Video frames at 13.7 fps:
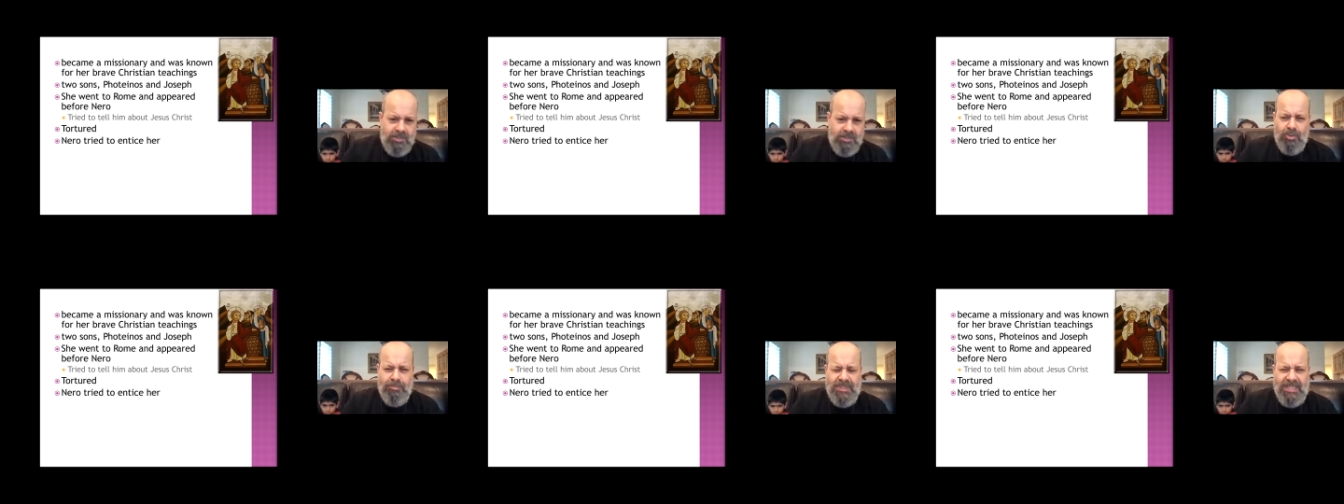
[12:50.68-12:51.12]

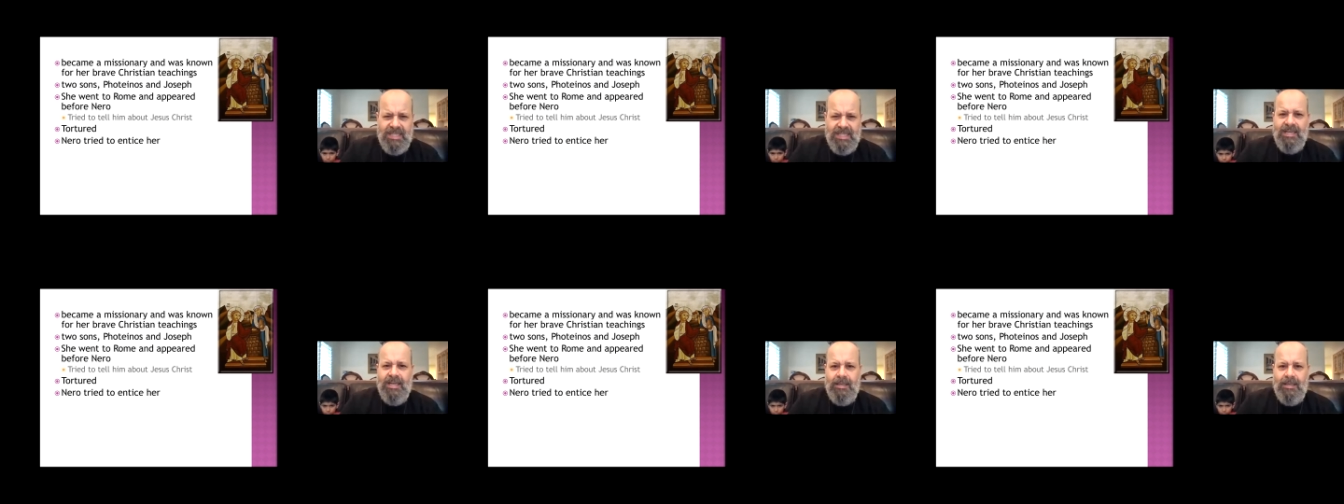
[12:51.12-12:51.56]

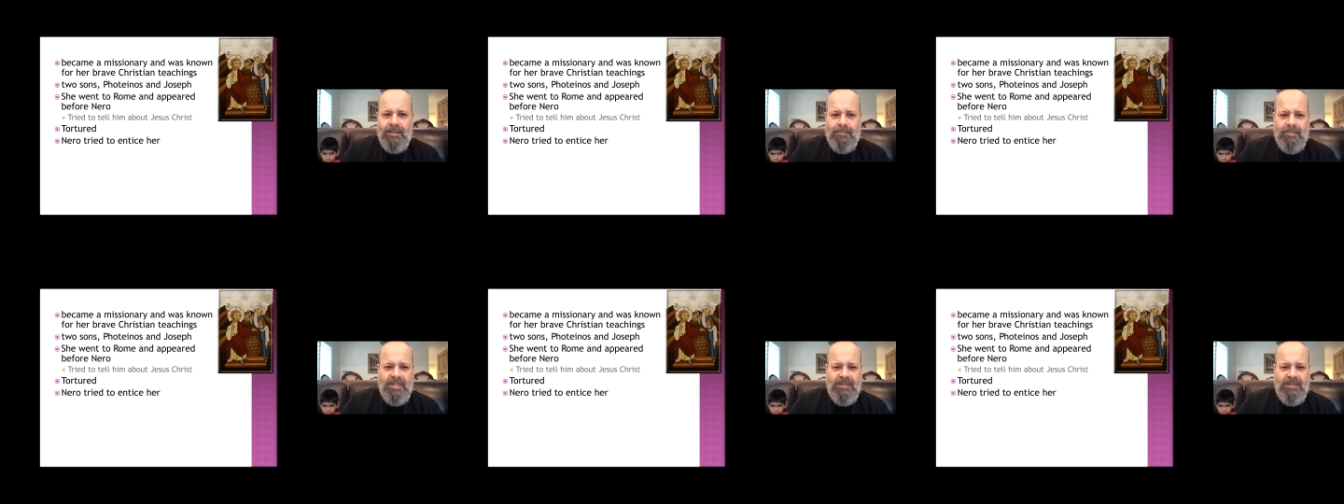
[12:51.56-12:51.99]
Domnina, I
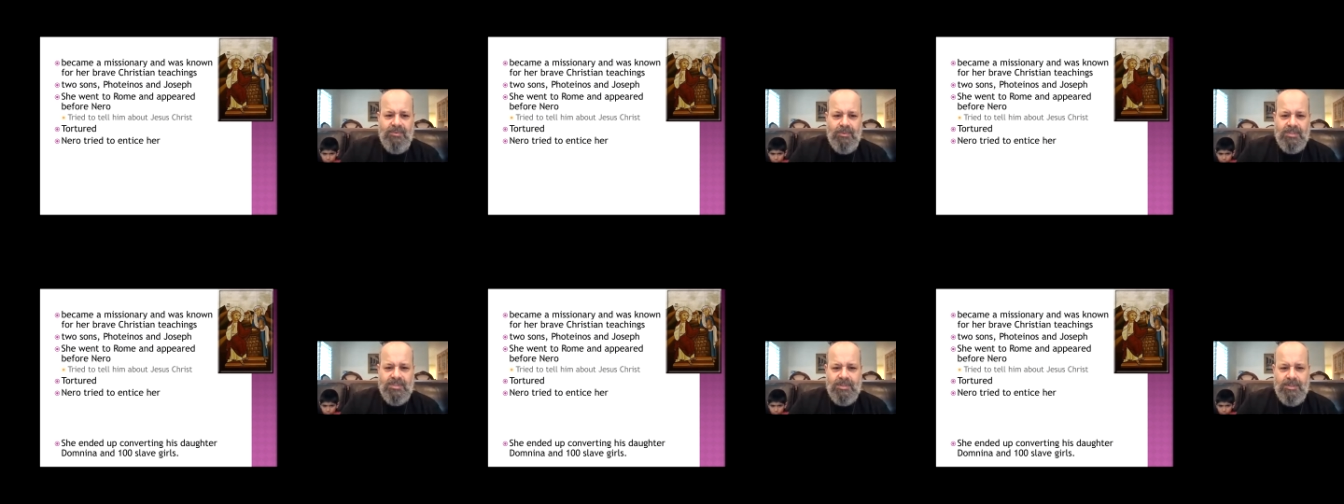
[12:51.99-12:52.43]
believe it
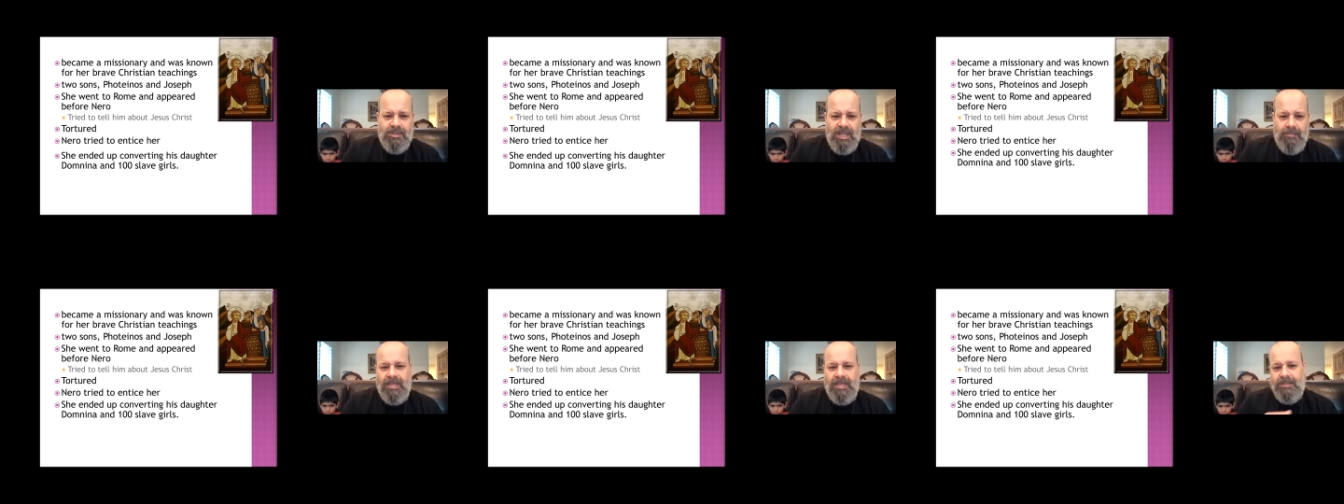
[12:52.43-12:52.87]
was her
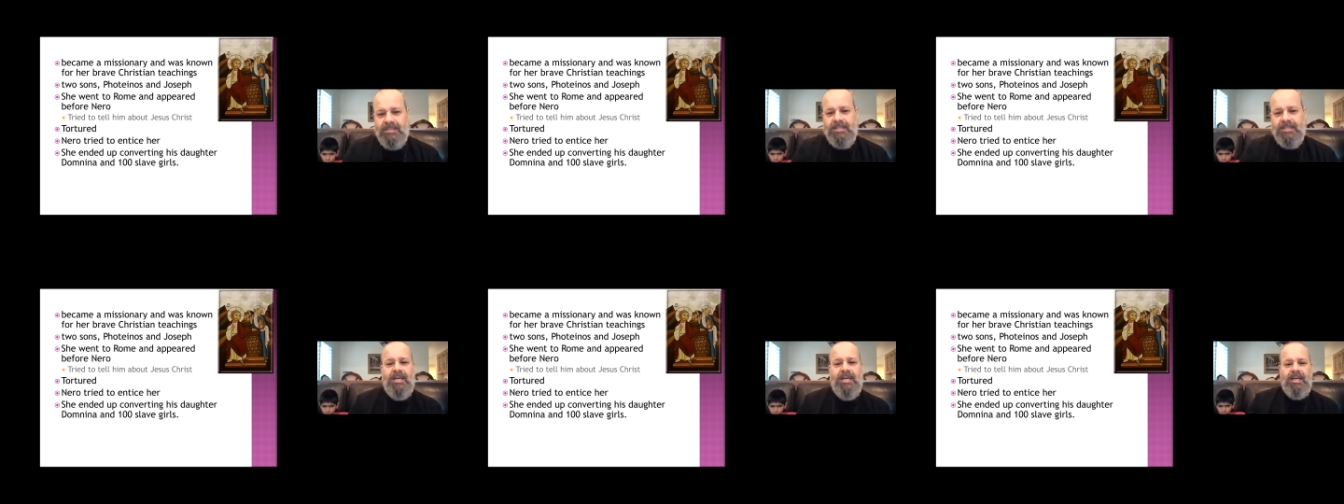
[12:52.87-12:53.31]
name, yes,
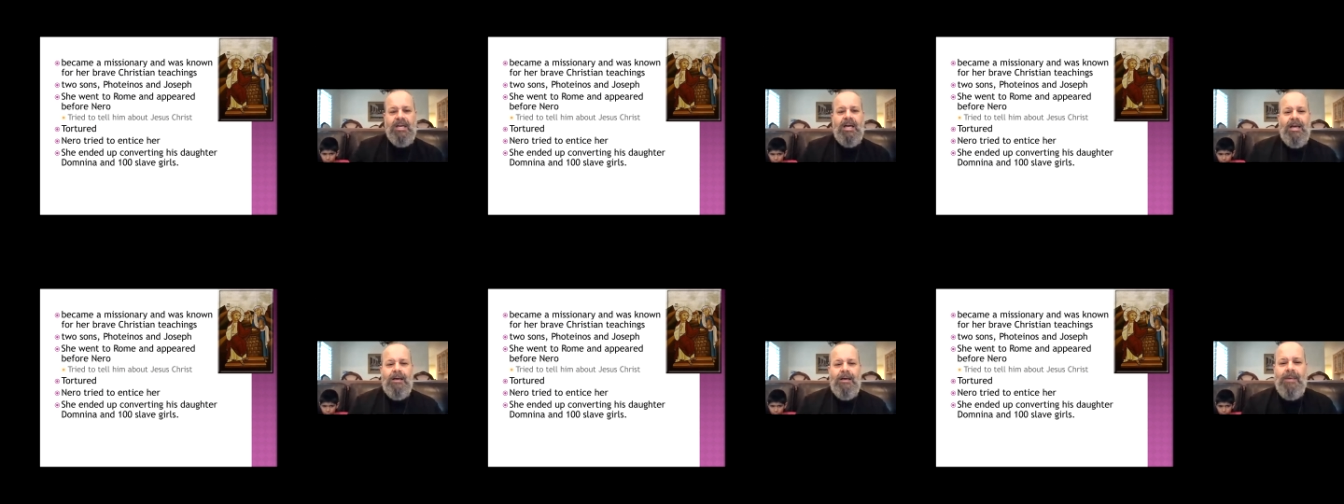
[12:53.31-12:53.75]

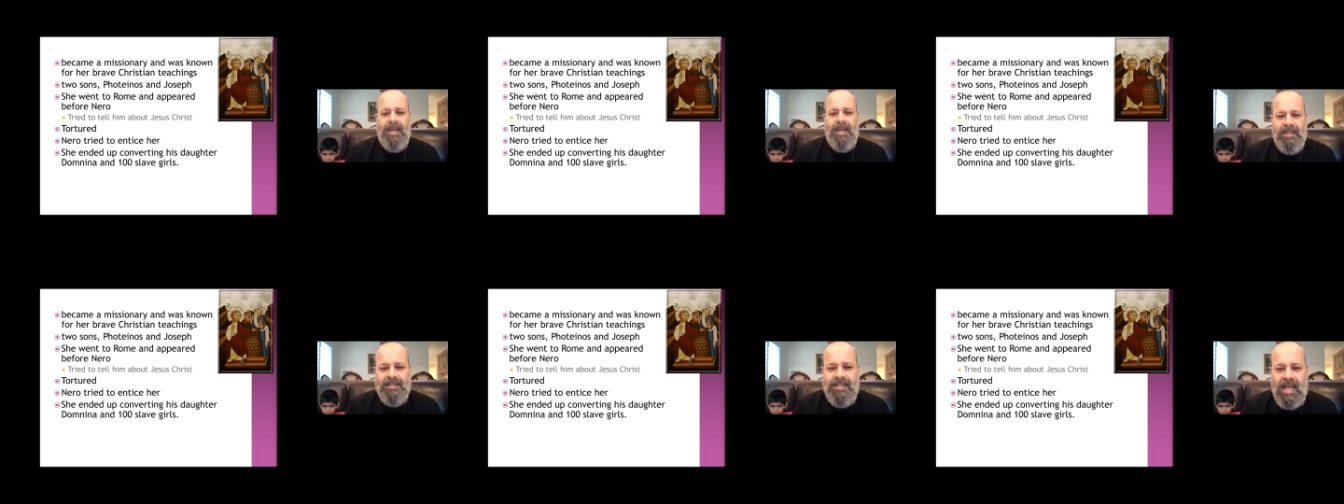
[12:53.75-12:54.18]
uh,
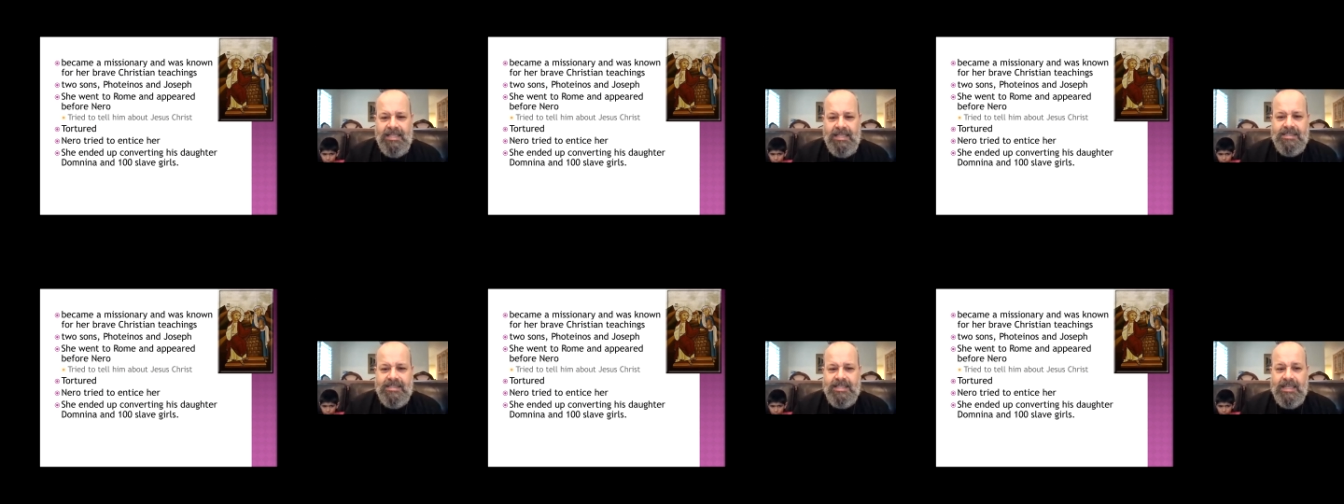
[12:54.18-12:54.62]
and
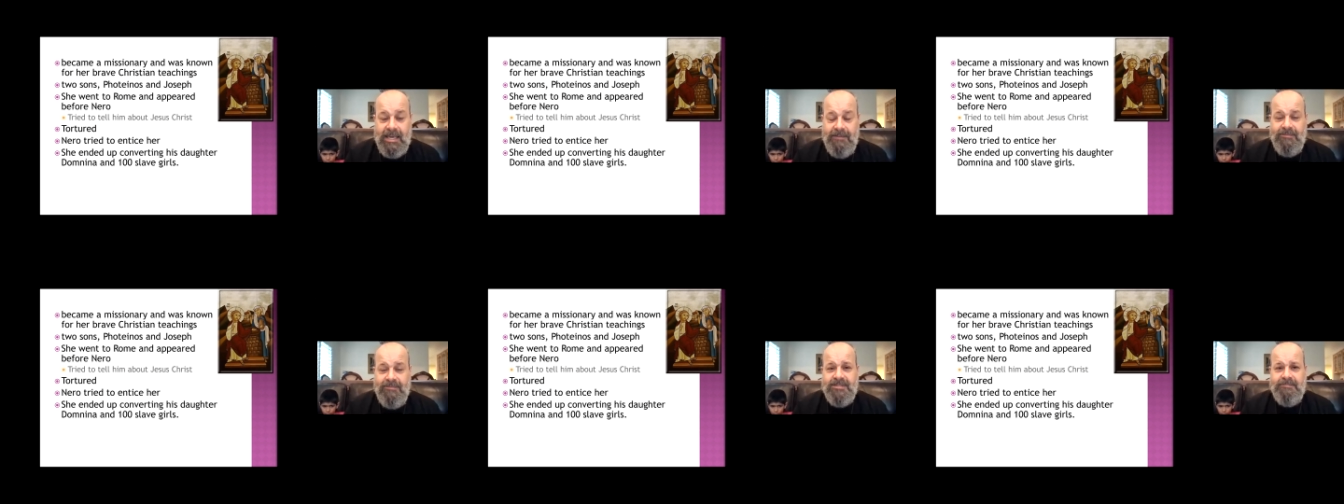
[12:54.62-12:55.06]
10
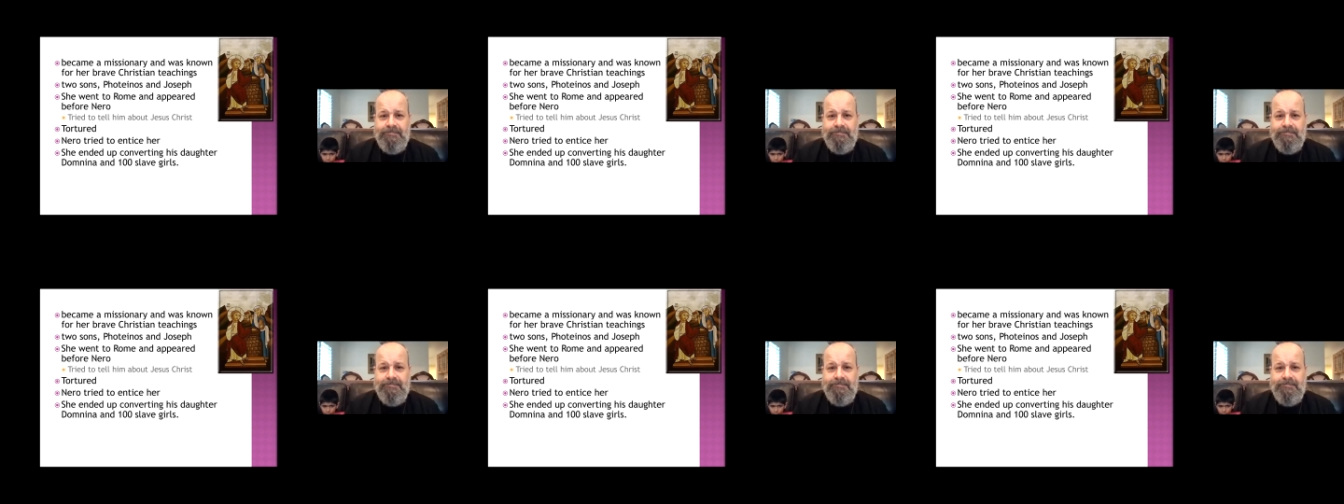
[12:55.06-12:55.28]
slaves,